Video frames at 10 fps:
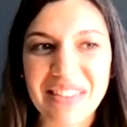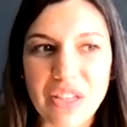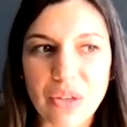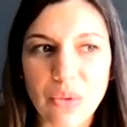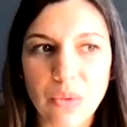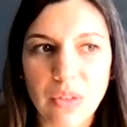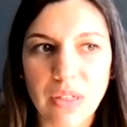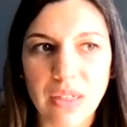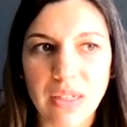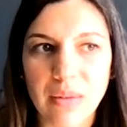So
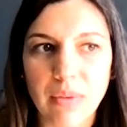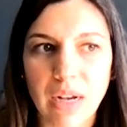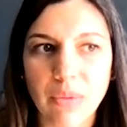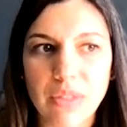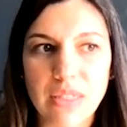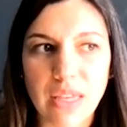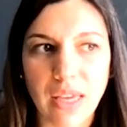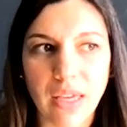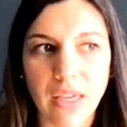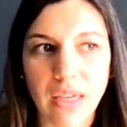I would
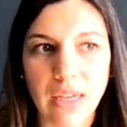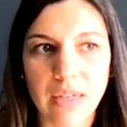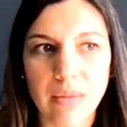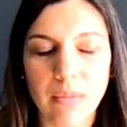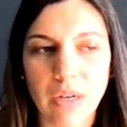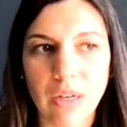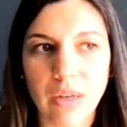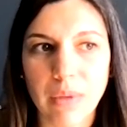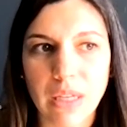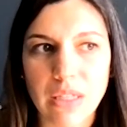say our
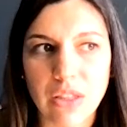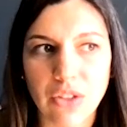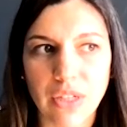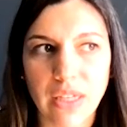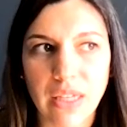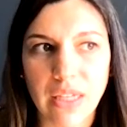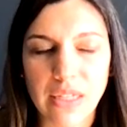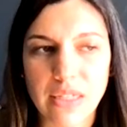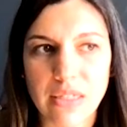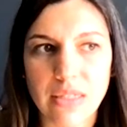biggest learning
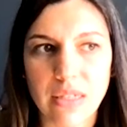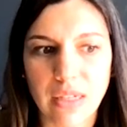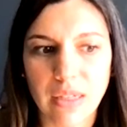is